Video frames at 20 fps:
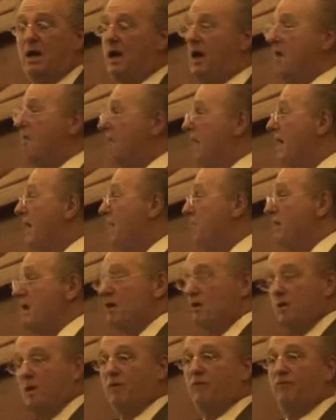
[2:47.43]
It might be
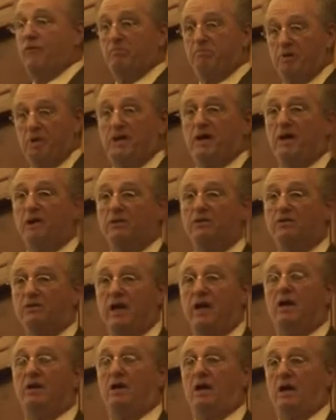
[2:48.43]
good for Pinellas
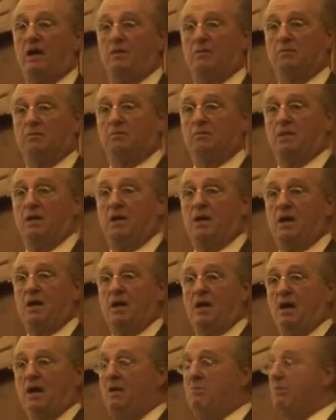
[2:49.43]
County.
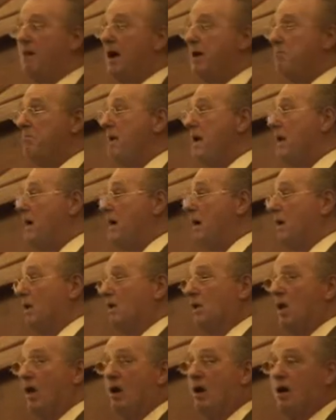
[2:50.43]
It might make a
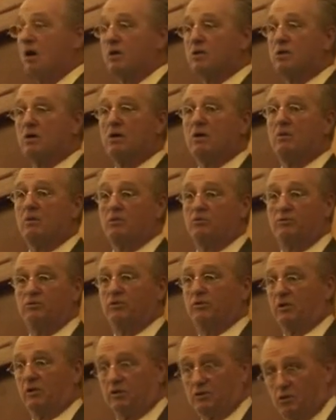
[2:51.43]
long-term,
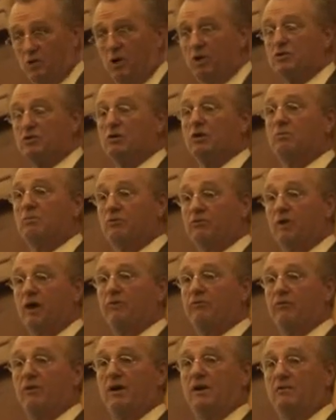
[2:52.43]
short-term
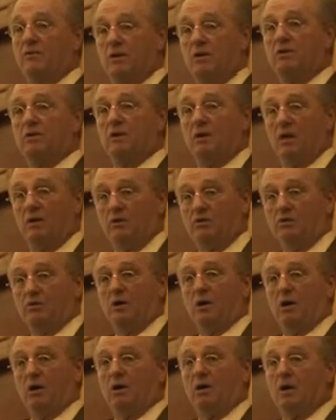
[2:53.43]
suffering,
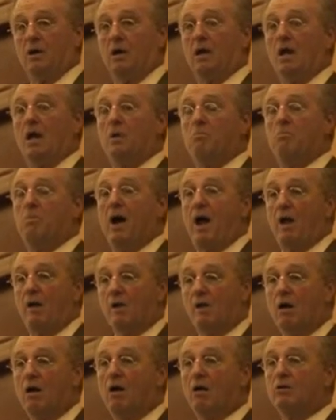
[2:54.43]
sure,
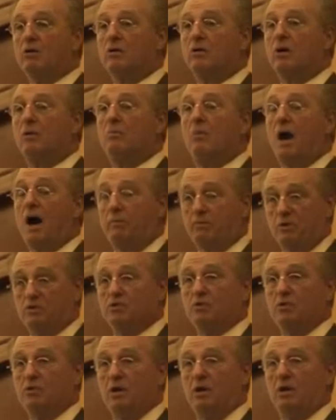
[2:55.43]
but long-term
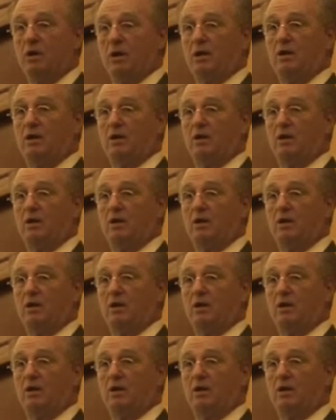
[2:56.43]
opportunity.